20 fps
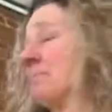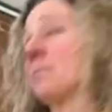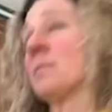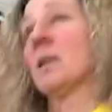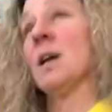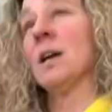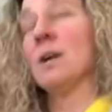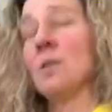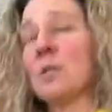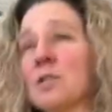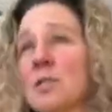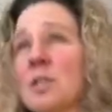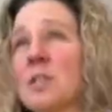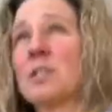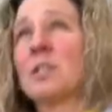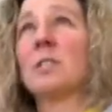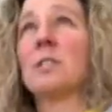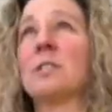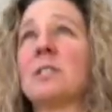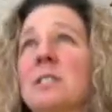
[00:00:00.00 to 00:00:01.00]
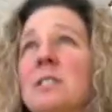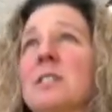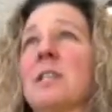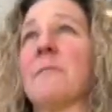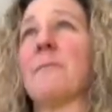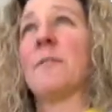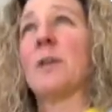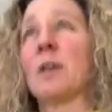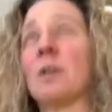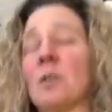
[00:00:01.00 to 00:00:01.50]
It was just a
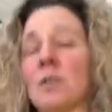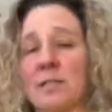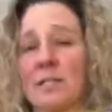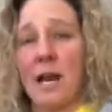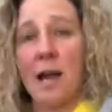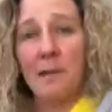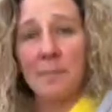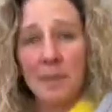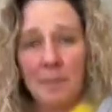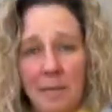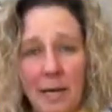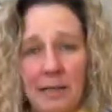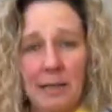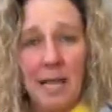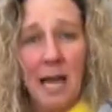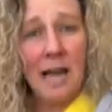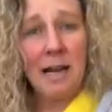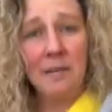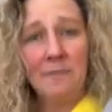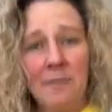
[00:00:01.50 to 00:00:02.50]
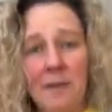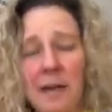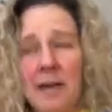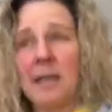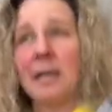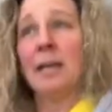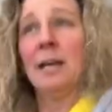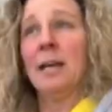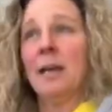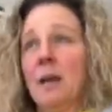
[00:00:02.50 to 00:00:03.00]
difficult time in my life,
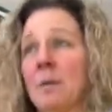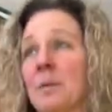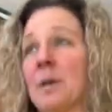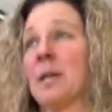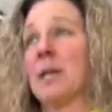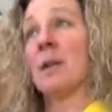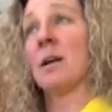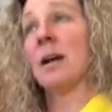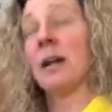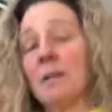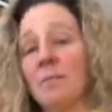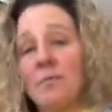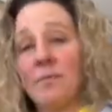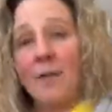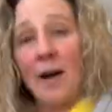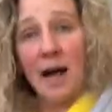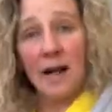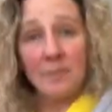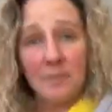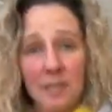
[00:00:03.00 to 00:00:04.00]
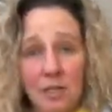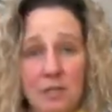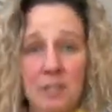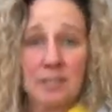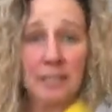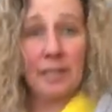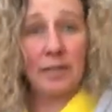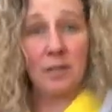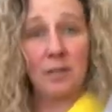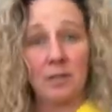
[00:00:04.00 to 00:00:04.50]
but here I am 5 years
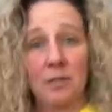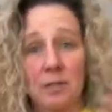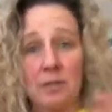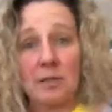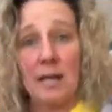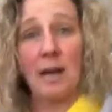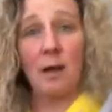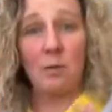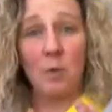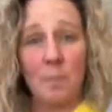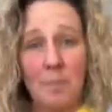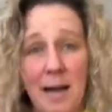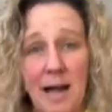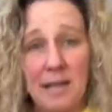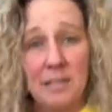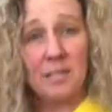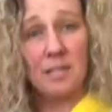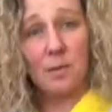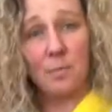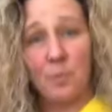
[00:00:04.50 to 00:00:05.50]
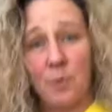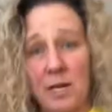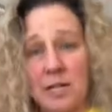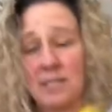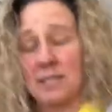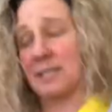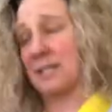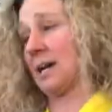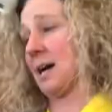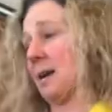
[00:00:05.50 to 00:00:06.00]
later, so now we're back to the present
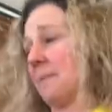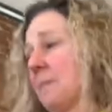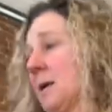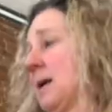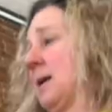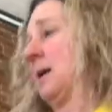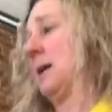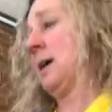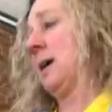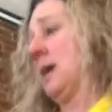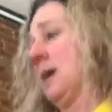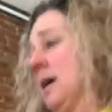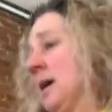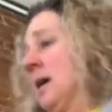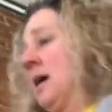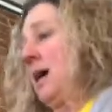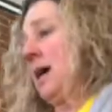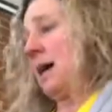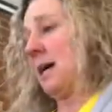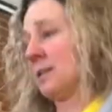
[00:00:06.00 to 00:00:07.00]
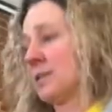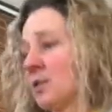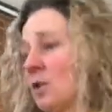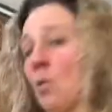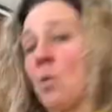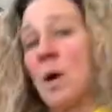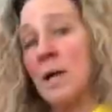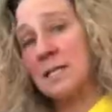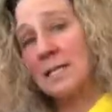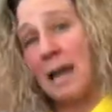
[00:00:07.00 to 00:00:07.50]
time. And so
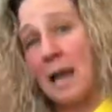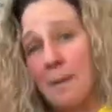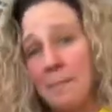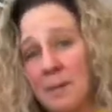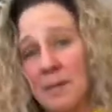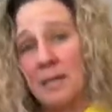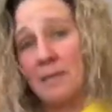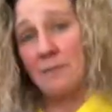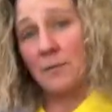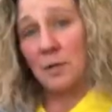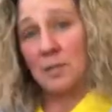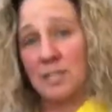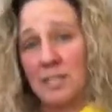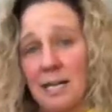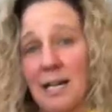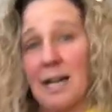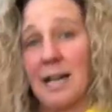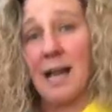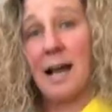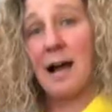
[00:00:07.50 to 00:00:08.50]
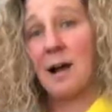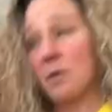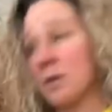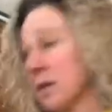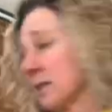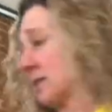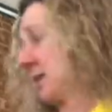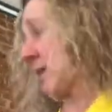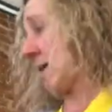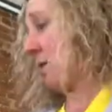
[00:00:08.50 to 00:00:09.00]
what's happening for today? How can you
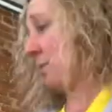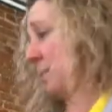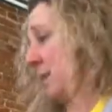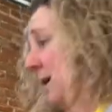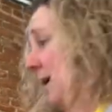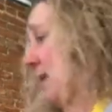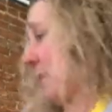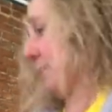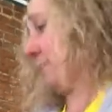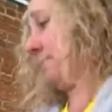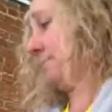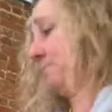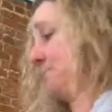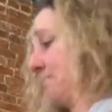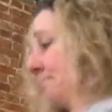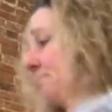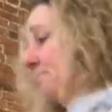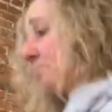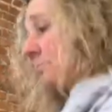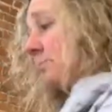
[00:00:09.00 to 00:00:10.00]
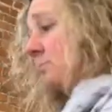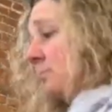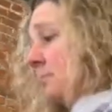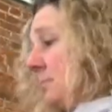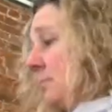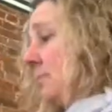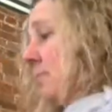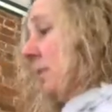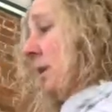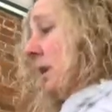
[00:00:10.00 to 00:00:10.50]
help me out?
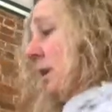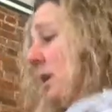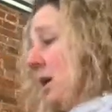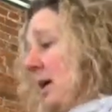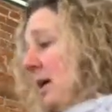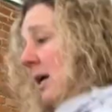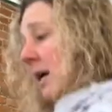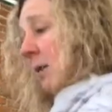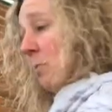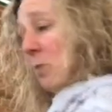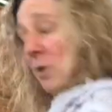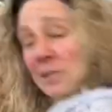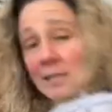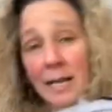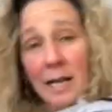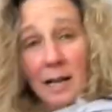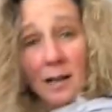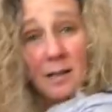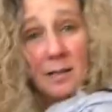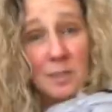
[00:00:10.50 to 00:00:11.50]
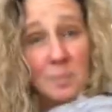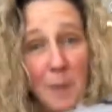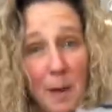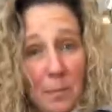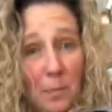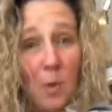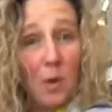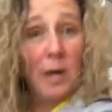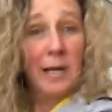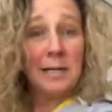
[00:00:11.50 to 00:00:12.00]
And what the hell is my
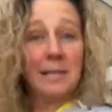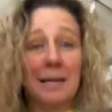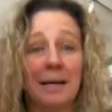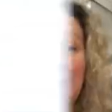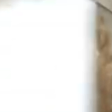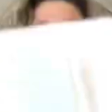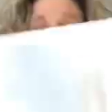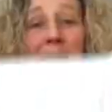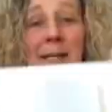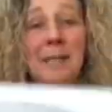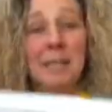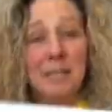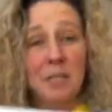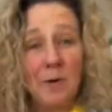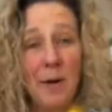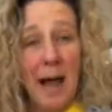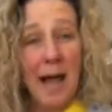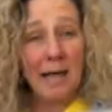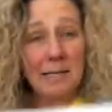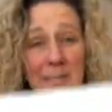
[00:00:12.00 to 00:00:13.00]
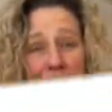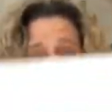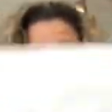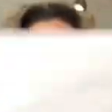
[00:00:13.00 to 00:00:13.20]
point, you ask?